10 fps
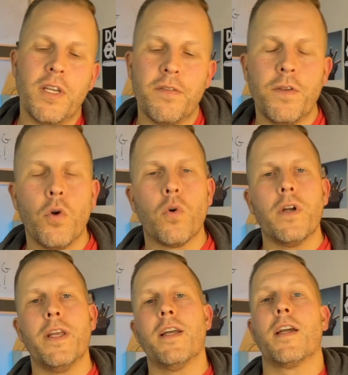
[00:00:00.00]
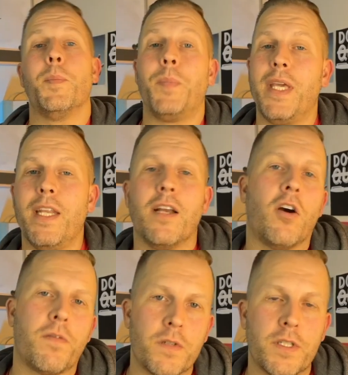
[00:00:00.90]
if you're in a competing
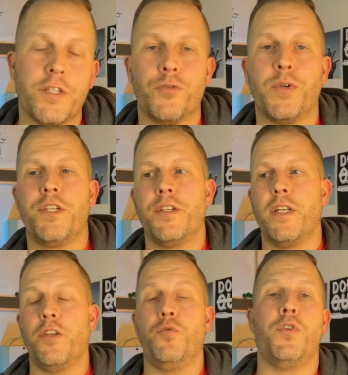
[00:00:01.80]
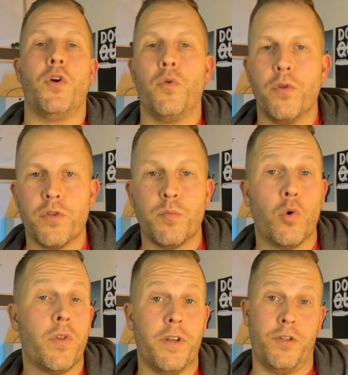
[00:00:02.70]
offer situation and you know there's
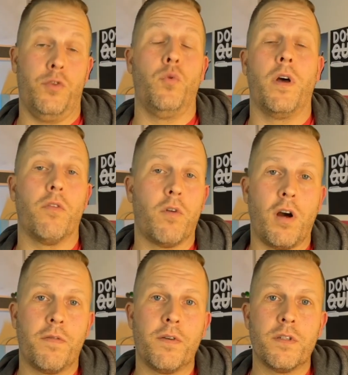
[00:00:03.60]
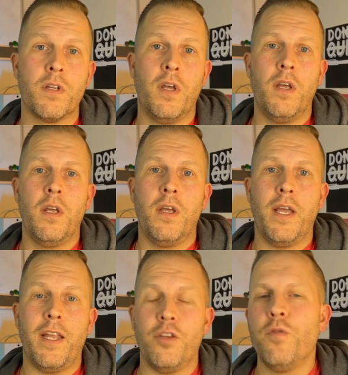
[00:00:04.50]
more than two other offers,
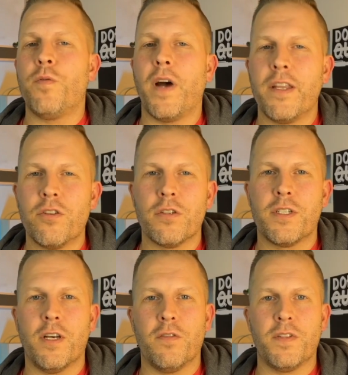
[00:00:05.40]
and you find yourself